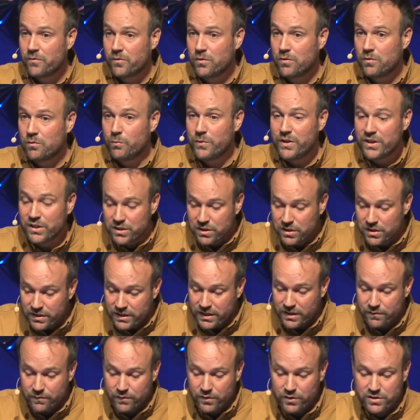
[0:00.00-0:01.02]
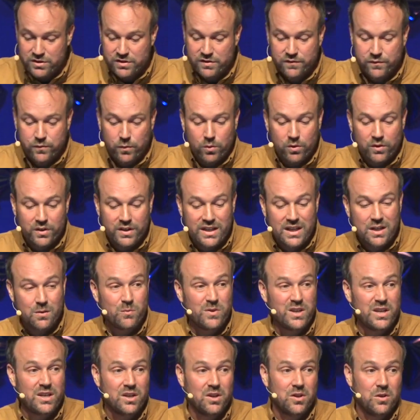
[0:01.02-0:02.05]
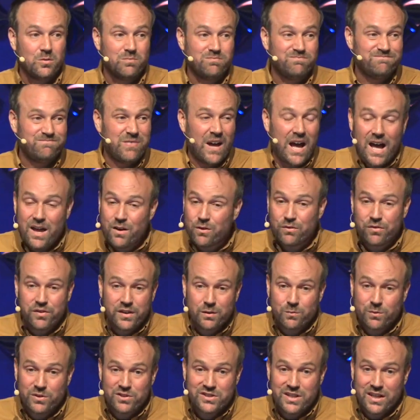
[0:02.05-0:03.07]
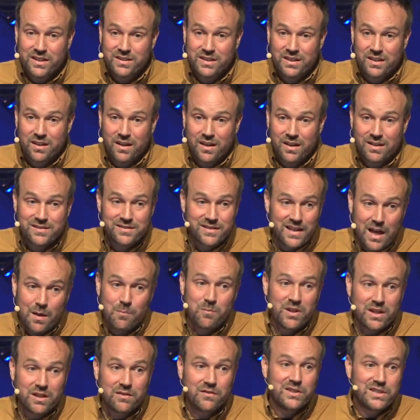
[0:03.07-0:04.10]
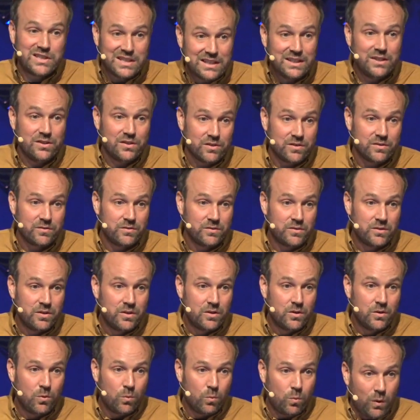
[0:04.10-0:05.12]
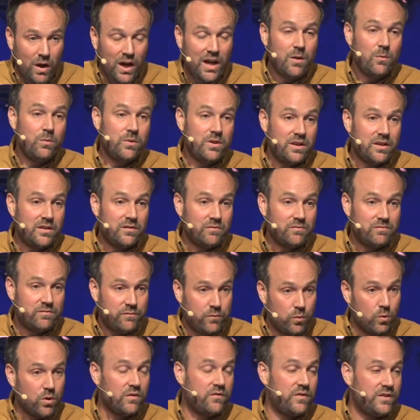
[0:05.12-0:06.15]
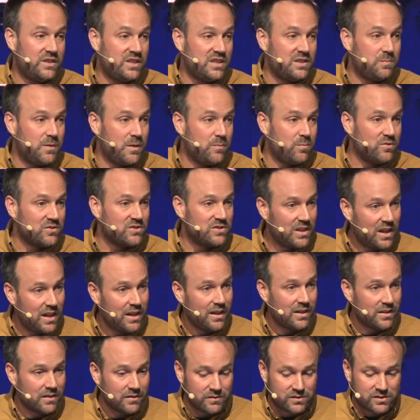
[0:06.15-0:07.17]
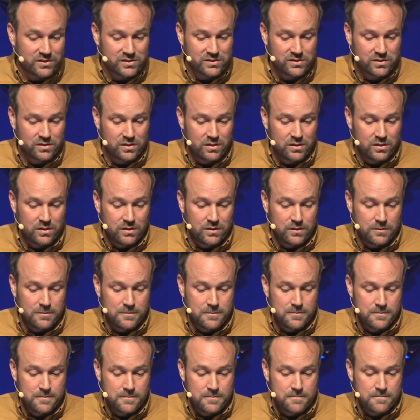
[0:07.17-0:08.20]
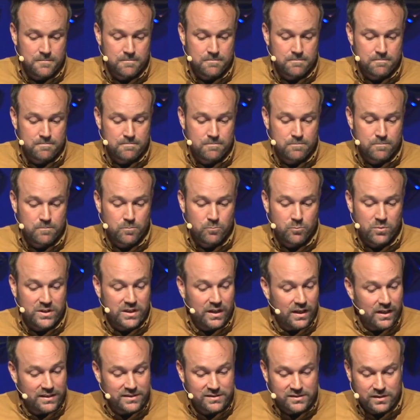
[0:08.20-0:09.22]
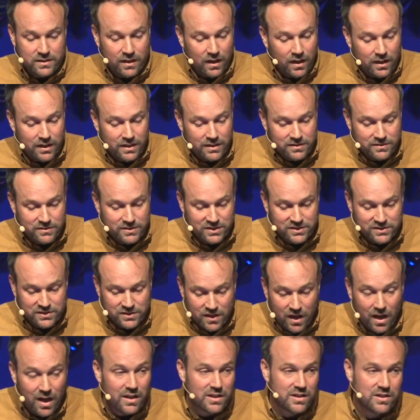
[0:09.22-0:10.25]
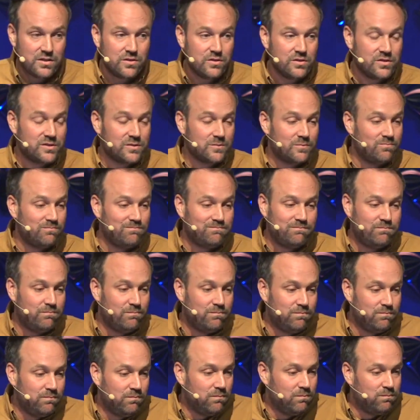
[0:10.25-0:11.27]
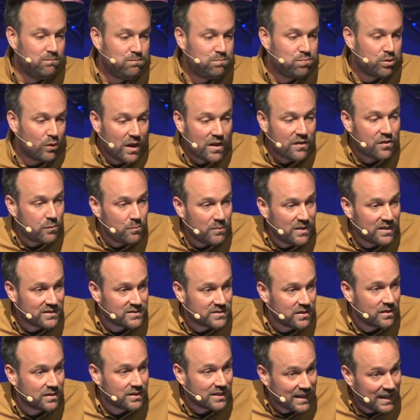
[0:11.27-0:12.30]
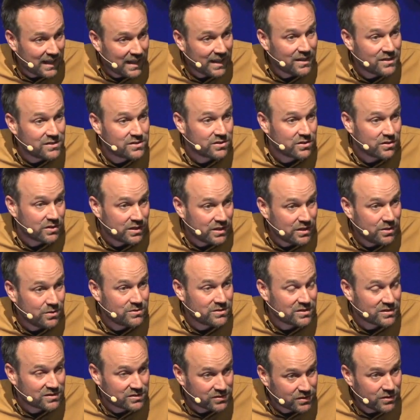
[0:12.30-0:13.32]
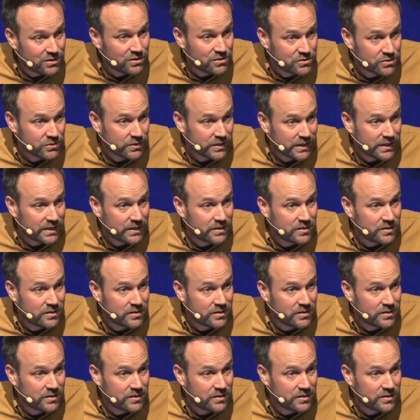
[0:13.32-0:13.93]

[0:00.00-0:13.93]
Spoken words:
When we look at verse 40 and we go, I don't think rejecting God's that big of a deal. Why would it forfeit these people's lives? But guys, God does not use breath mints on cancer. He uses surgery.